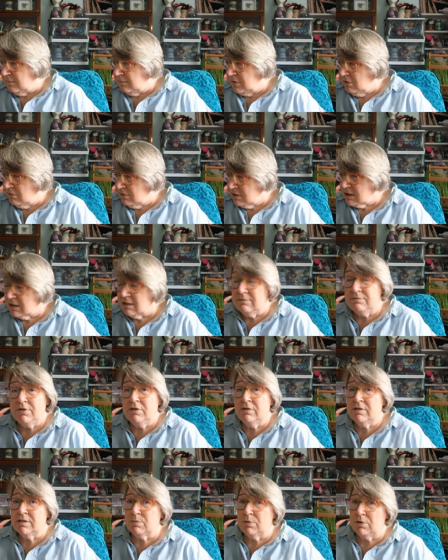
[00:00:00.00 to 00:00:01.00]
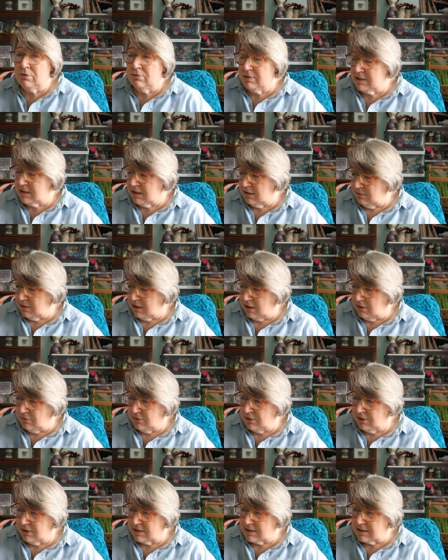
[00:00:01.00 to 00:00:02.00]
Long-time viewers will also
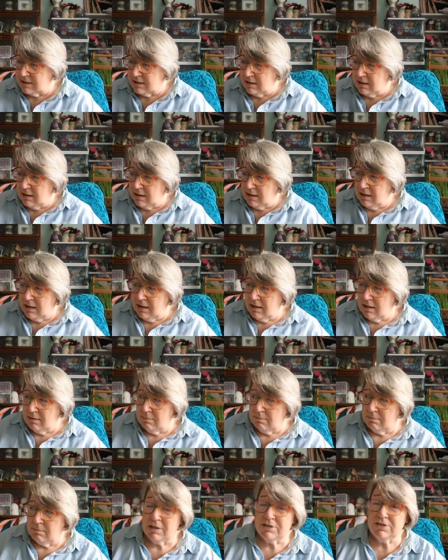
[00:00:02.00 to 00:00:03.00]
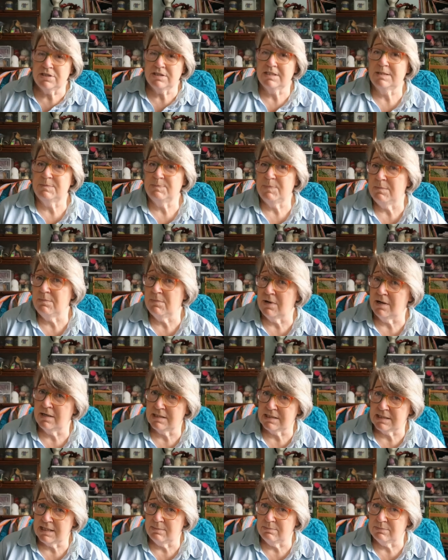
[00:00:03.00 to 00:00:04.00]
know that, much as it's been my
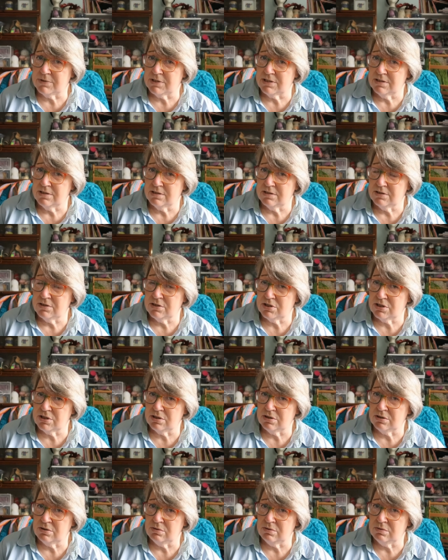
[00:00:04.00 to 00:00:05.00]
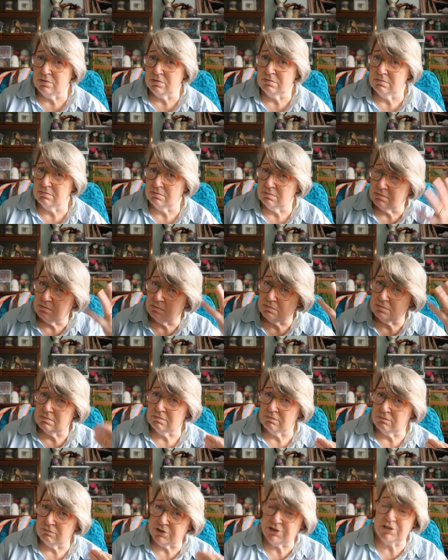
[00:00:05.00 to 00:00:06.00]
attempt to
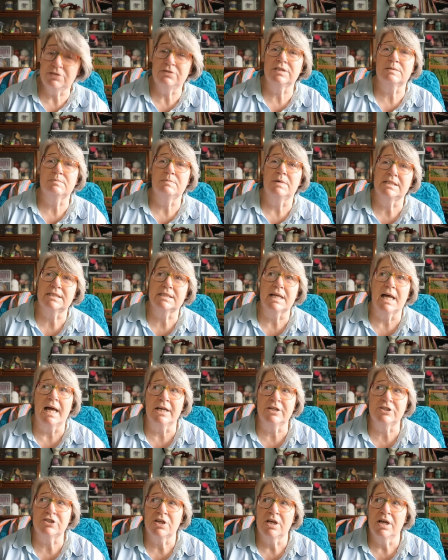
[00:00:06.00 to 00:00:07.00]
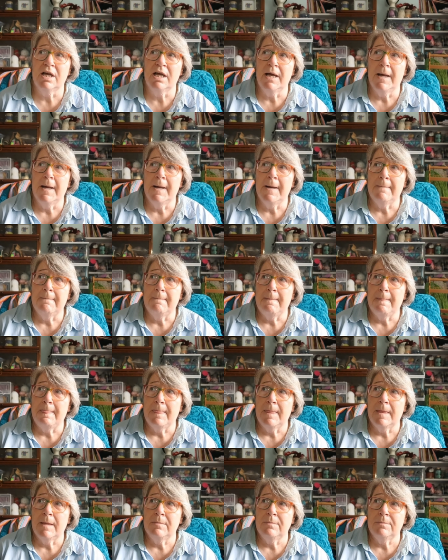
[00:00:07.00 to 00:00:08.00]
reduce my stash,
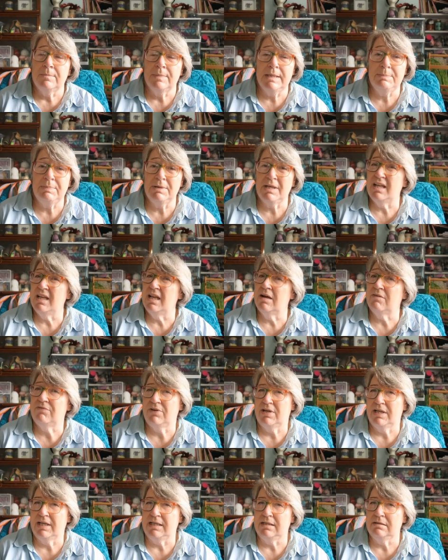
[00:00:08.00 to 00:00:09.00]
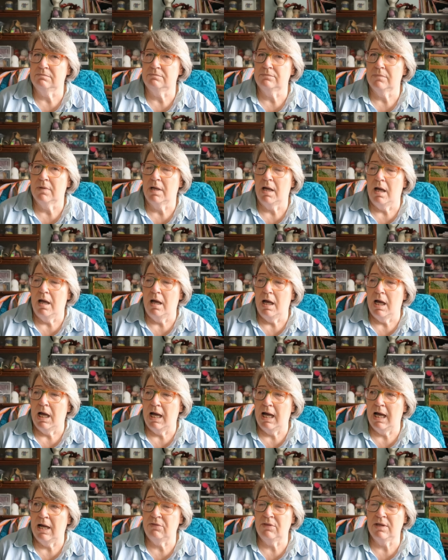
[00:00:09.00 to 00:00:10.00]
people are lovely
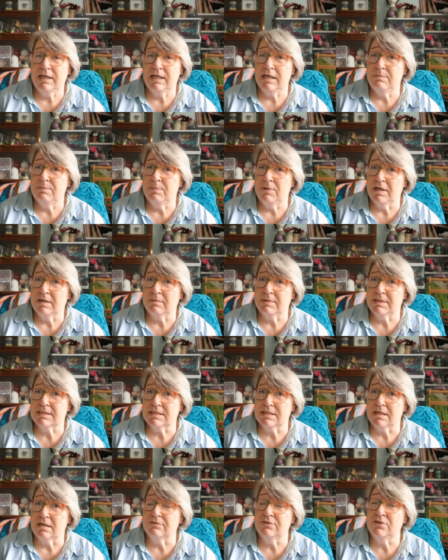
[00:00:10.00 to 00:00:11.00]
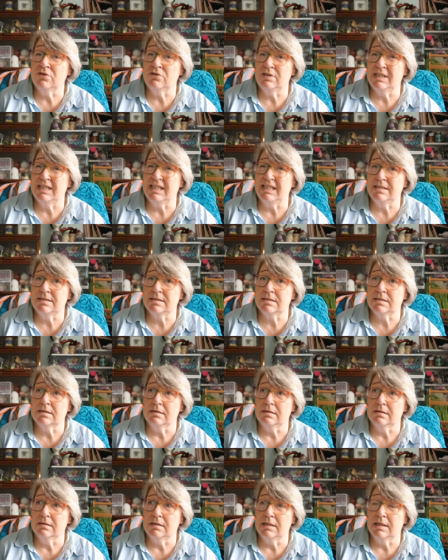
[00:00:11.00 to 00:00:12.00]
and they keep buying me stuff, not least
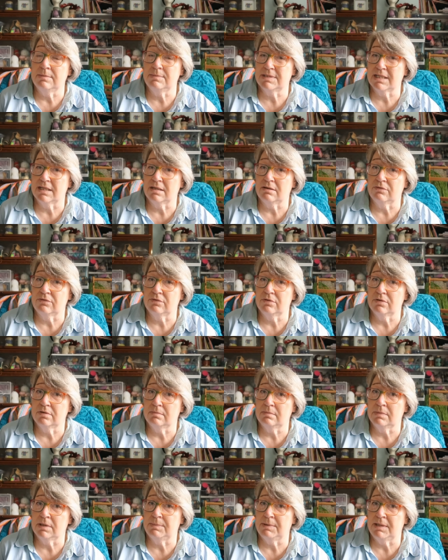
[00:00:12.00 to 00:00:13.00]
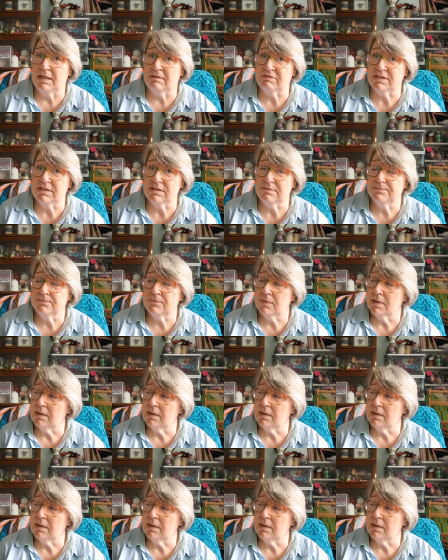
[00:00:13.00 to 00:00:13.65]
himself, my beloved.